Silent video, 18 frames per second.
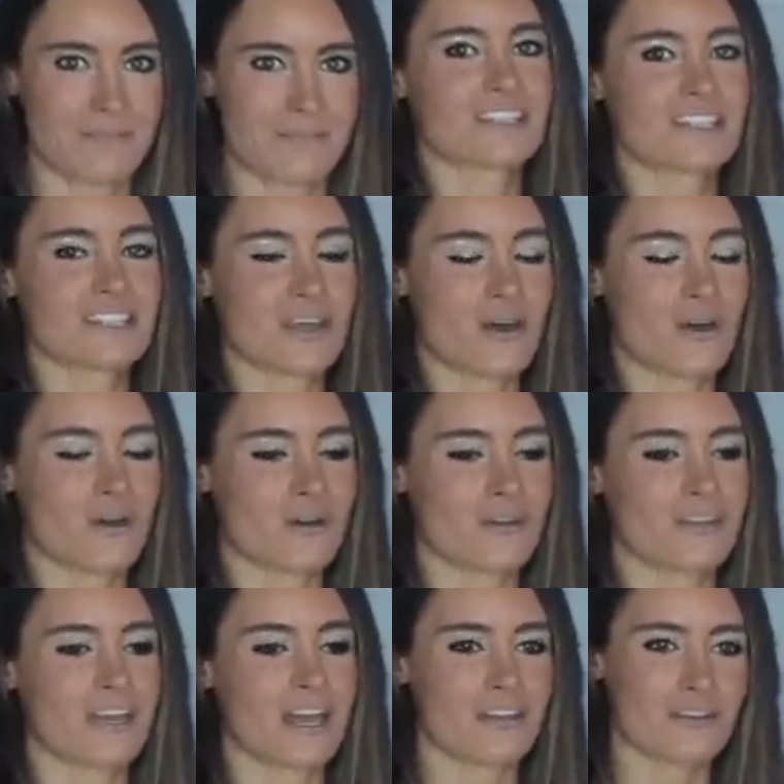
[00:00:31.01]
So
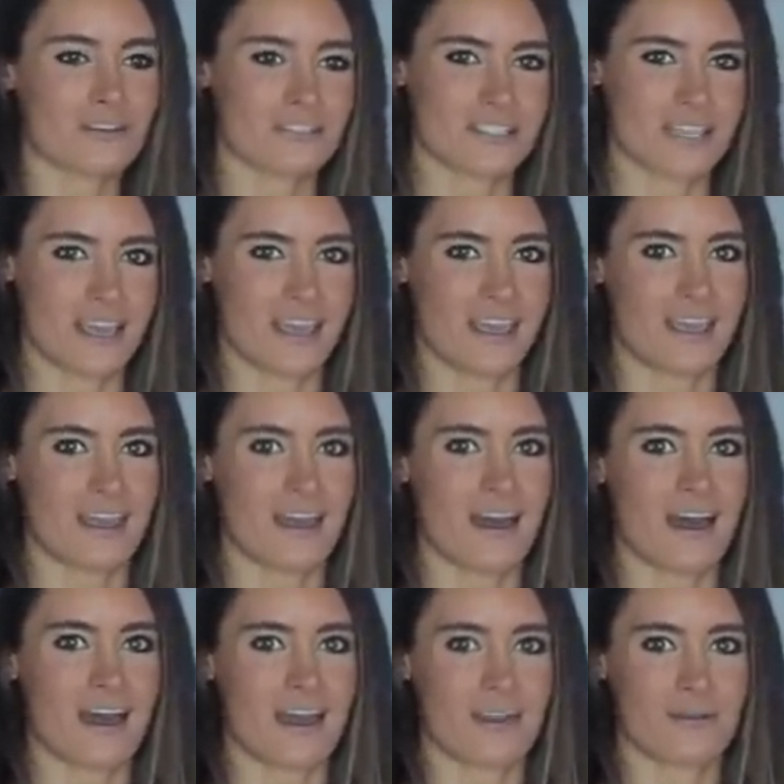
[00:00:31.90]
the other day,
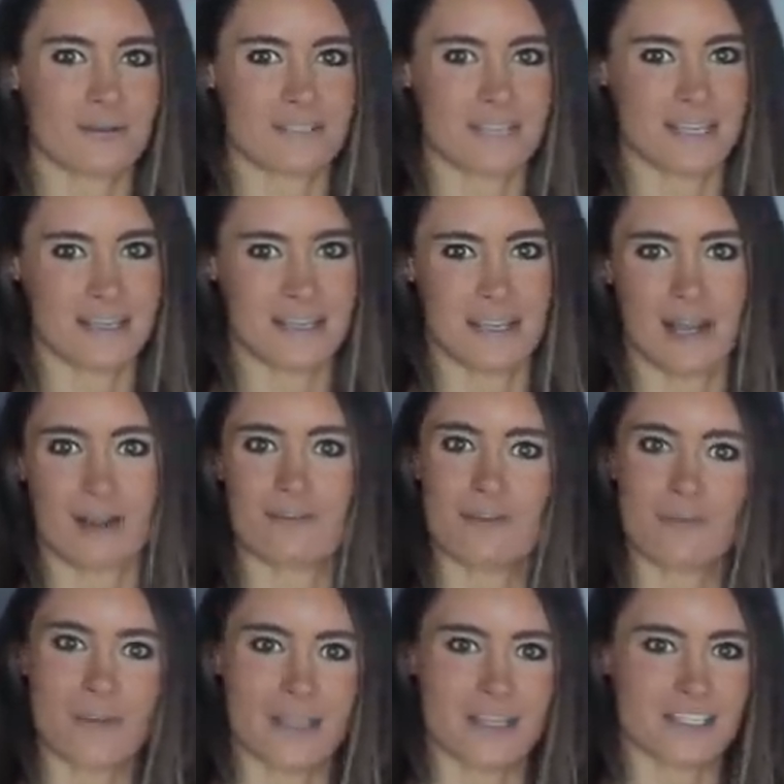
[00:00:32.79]
I was taking care of
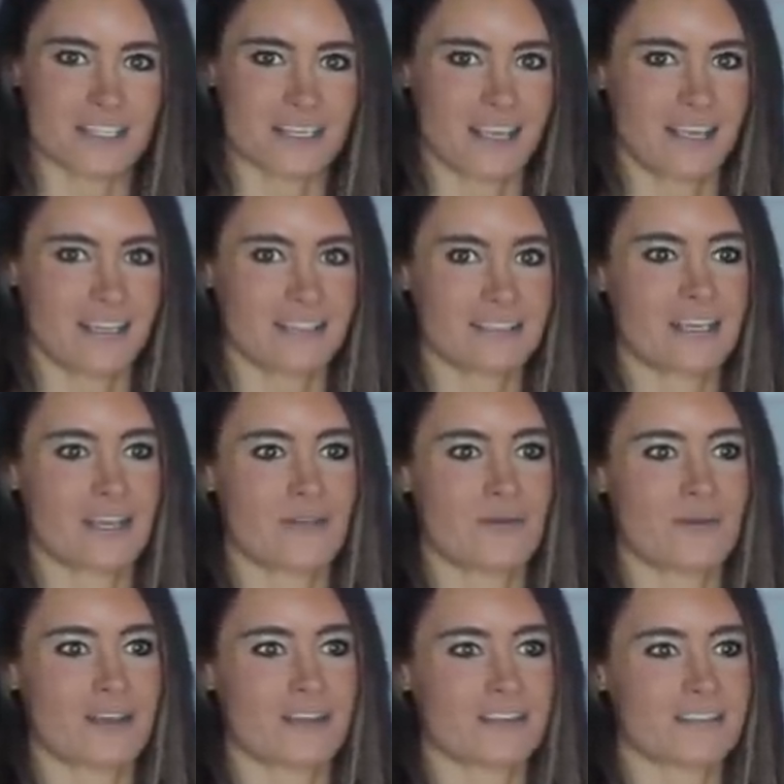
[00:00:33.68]
a patient. He
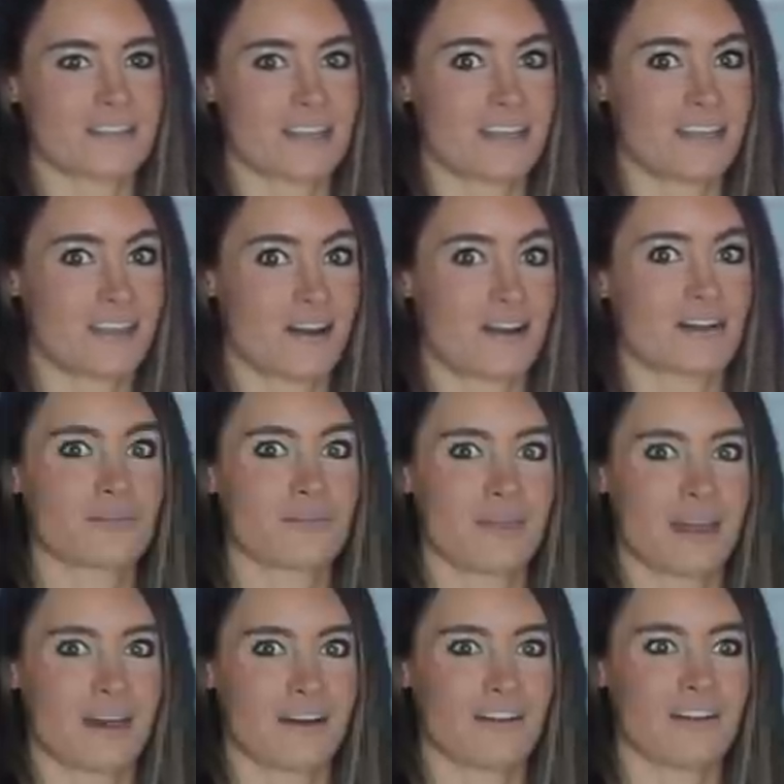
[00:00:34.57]
was a young
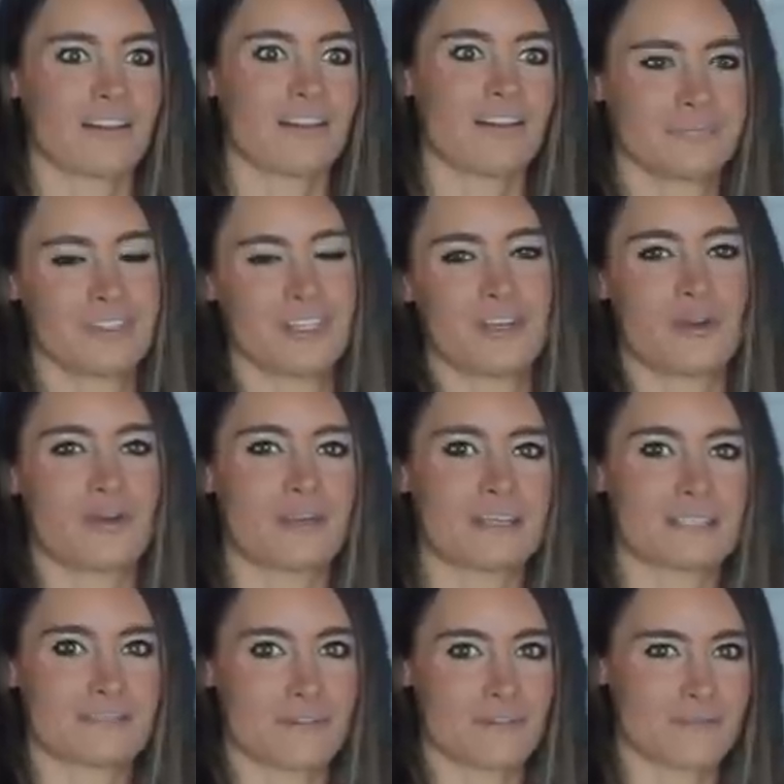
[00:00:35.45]
male, you know, know, in
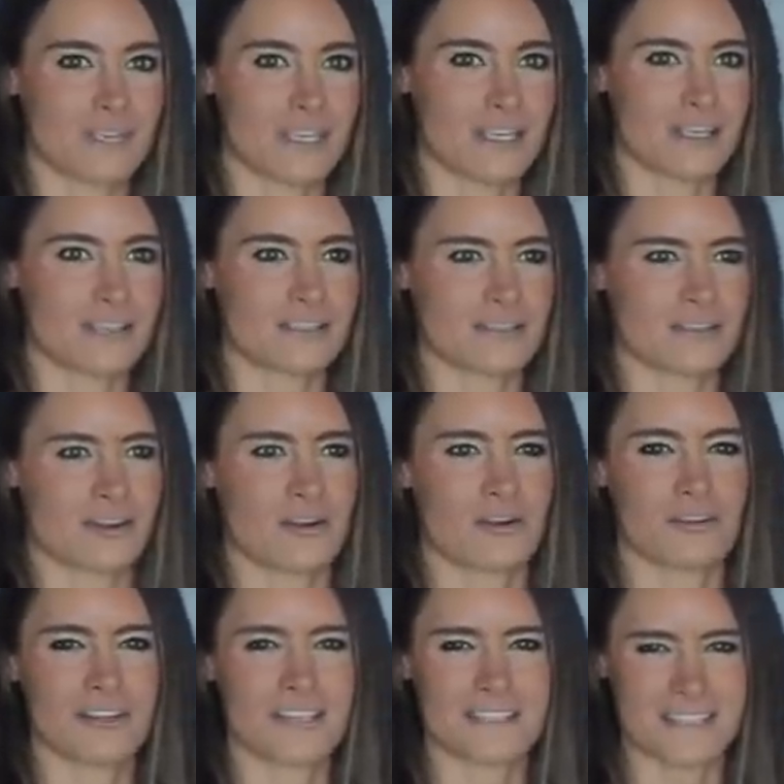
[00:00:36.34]
his 50s,
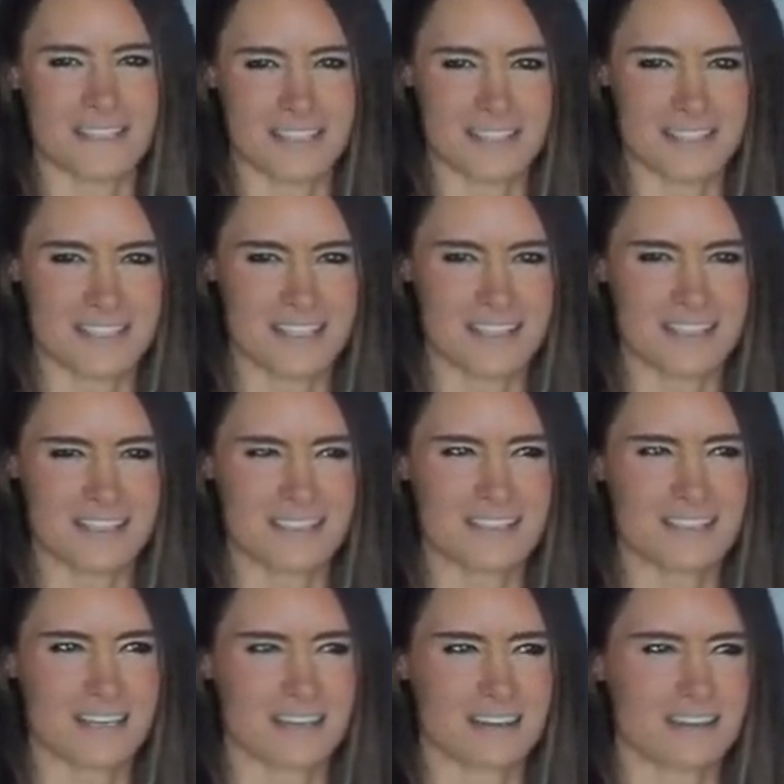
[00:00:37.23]
early 60s,
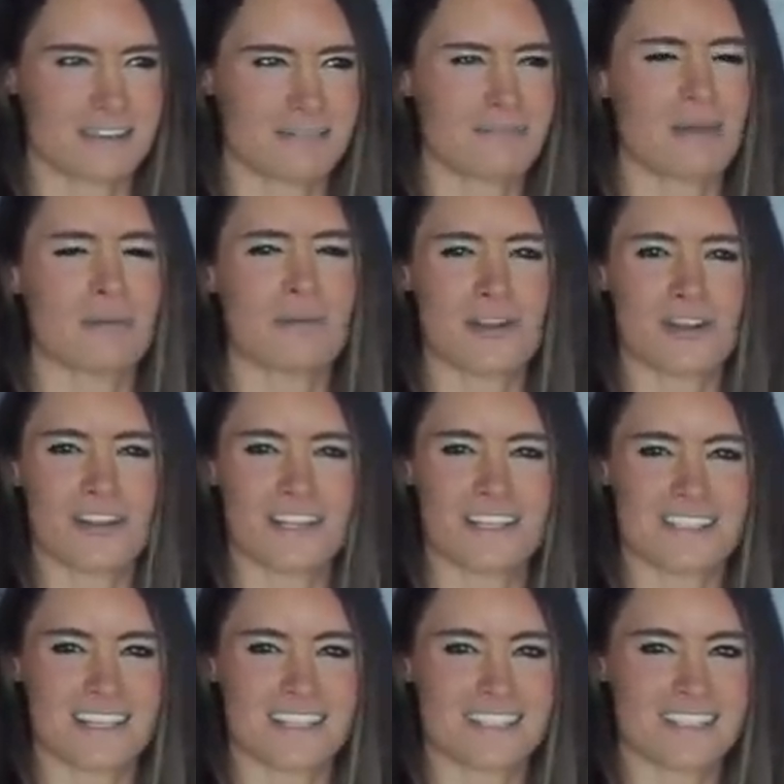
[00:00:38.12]
maybe early
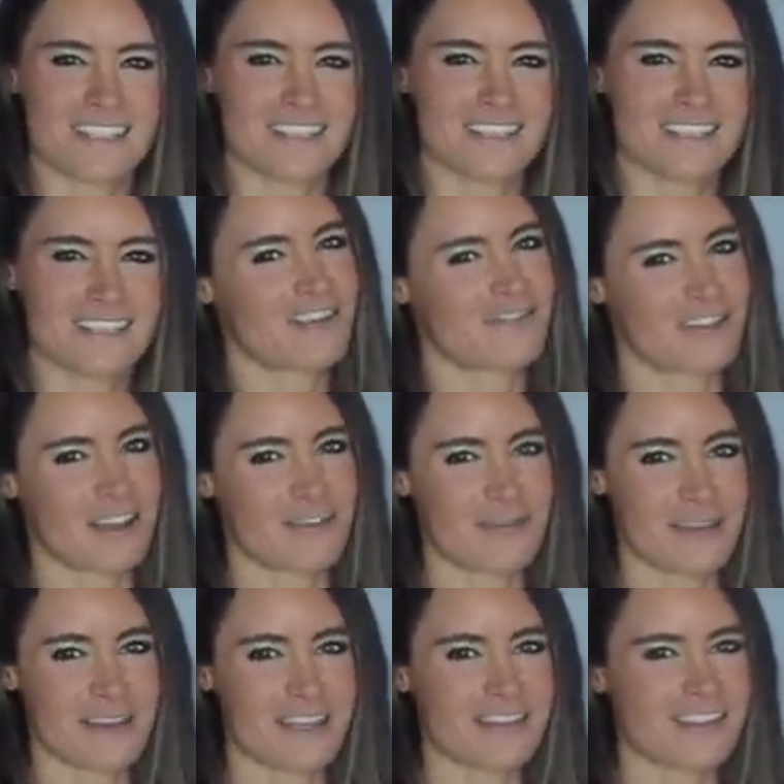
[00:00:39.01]
60s. In my
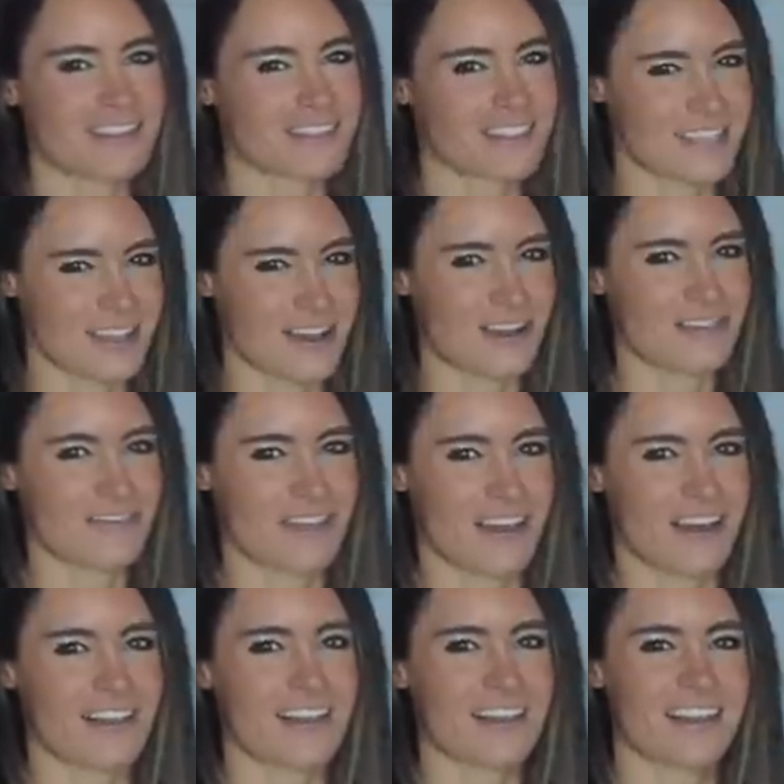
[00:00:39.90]
opinion, that's a young
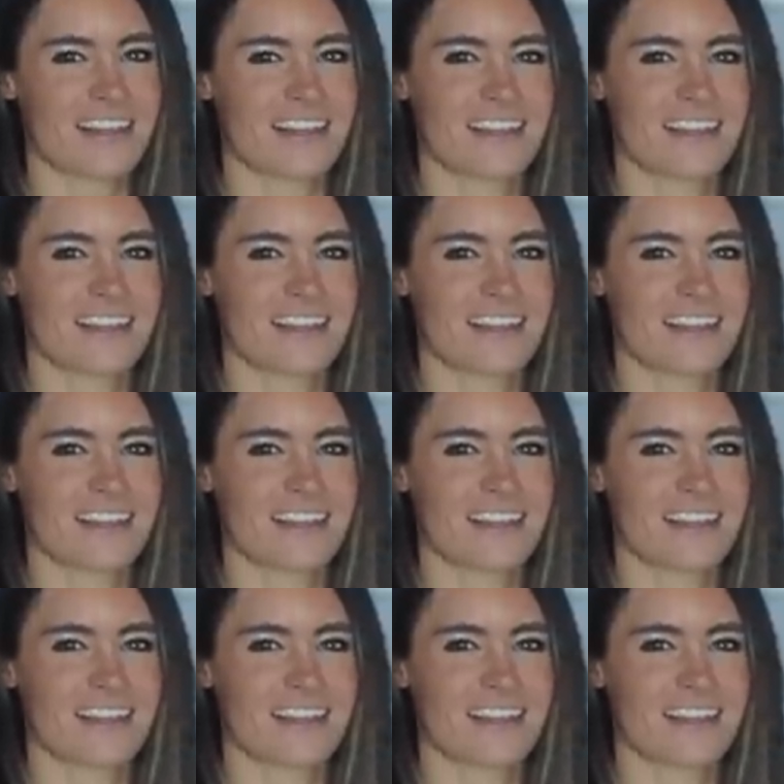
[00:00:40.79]
male.